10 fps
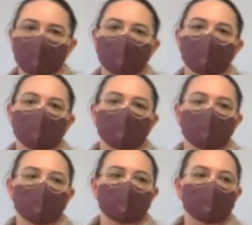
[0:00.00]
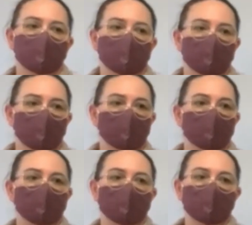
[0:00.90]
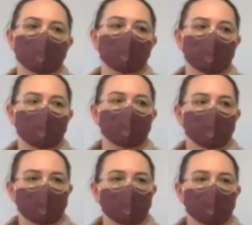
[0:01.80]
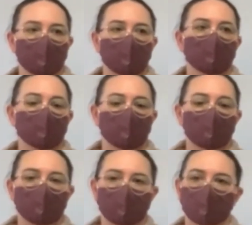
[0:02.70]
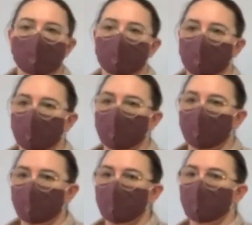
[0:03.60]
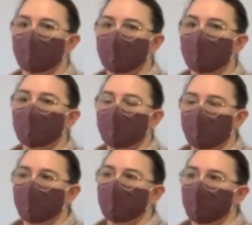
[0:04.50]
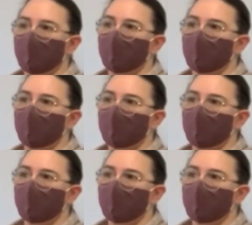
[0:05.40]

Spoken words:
[no speech]